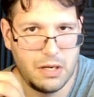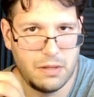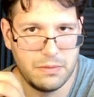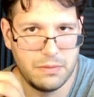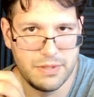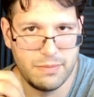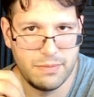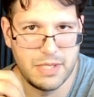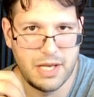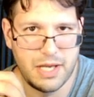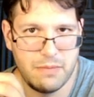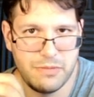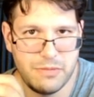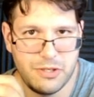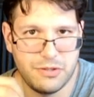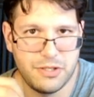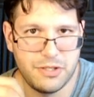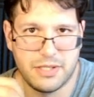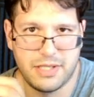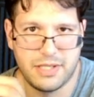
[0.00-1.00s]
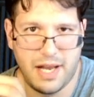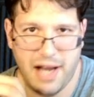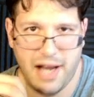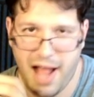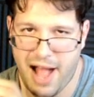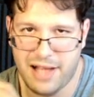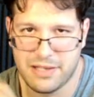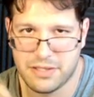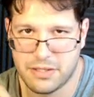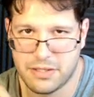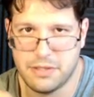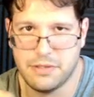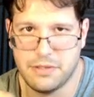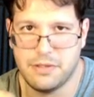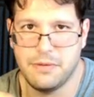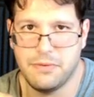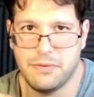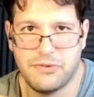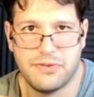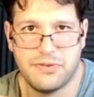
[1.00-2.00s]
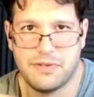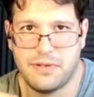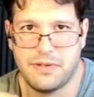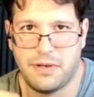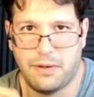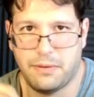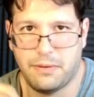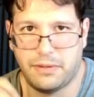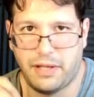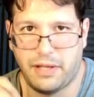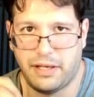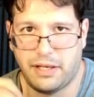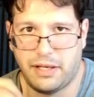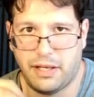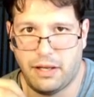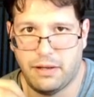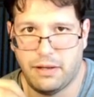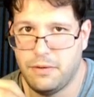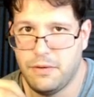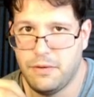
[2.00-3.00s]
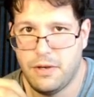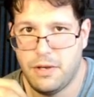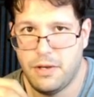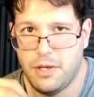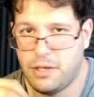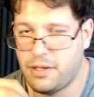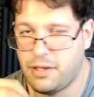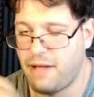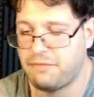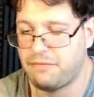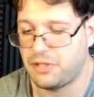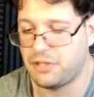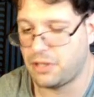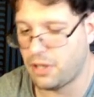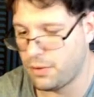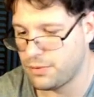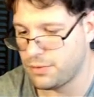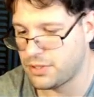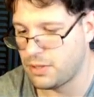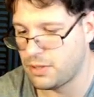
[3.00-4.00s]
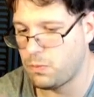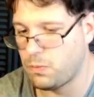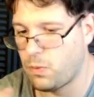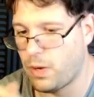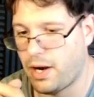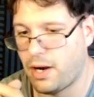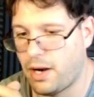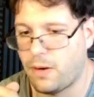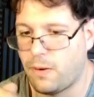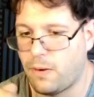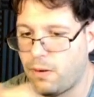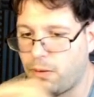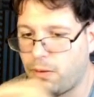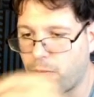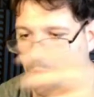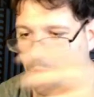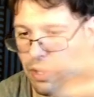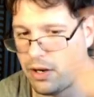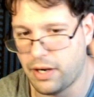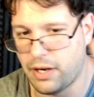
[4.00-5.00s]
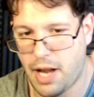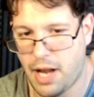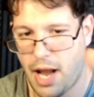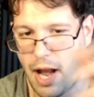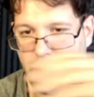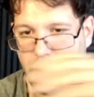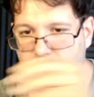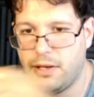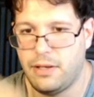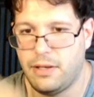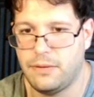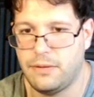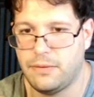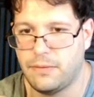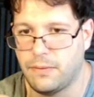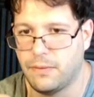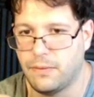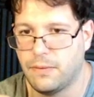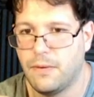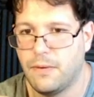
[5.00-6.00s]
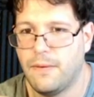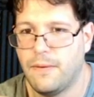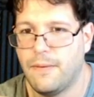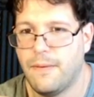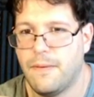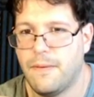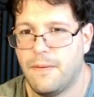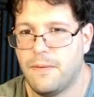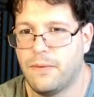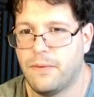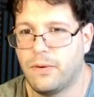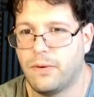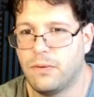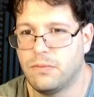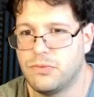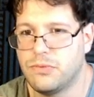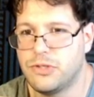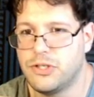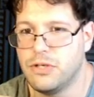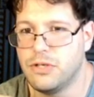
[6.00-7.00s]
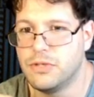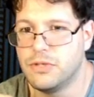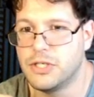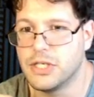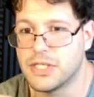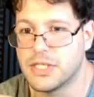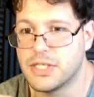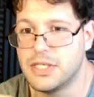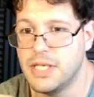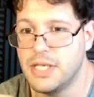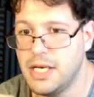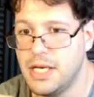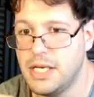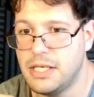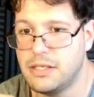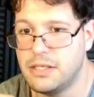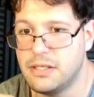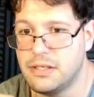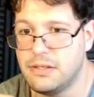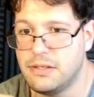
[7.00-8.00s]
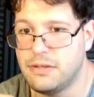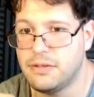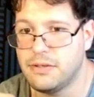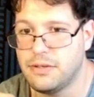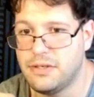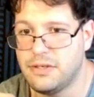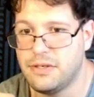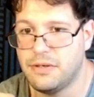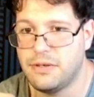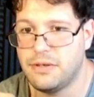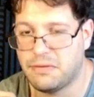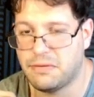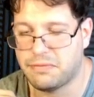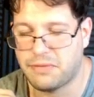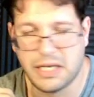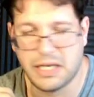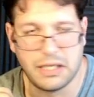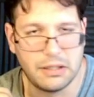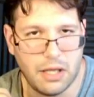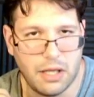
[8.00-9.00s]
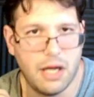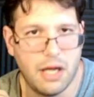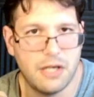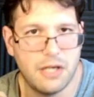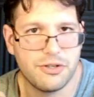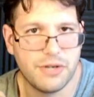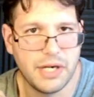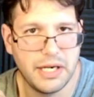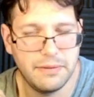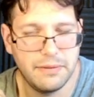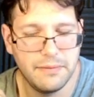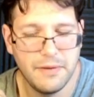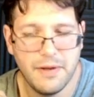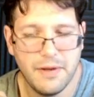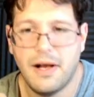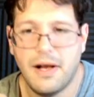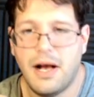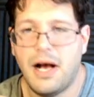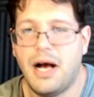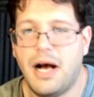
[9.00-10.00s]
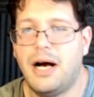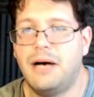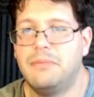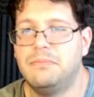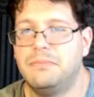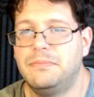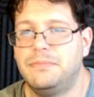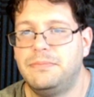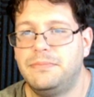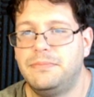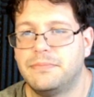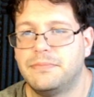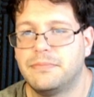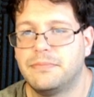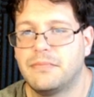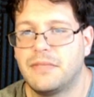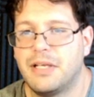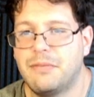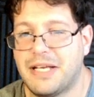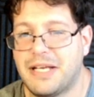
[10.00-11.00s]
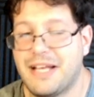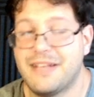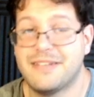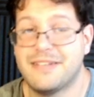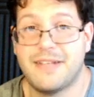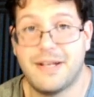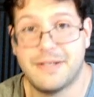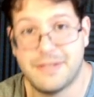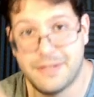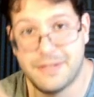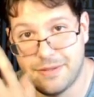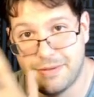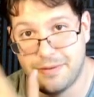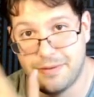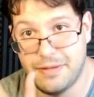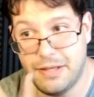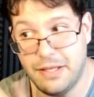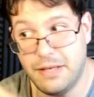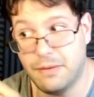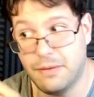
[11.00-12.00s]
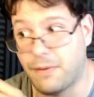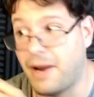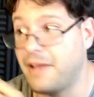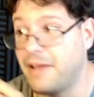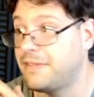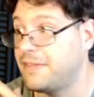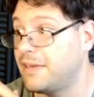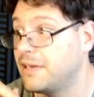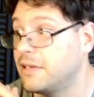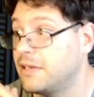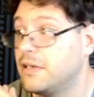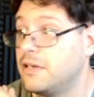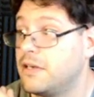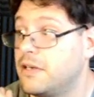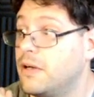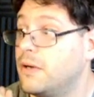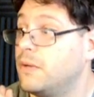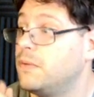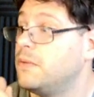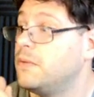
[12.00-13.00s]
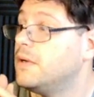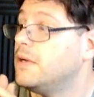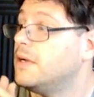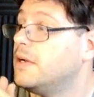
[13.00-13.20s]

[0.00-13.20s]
Sometimes you'll just get asked to do, like you'll have to go somewhere or run an errand or you just need to do your frickin' laundry because that's the right thing to do.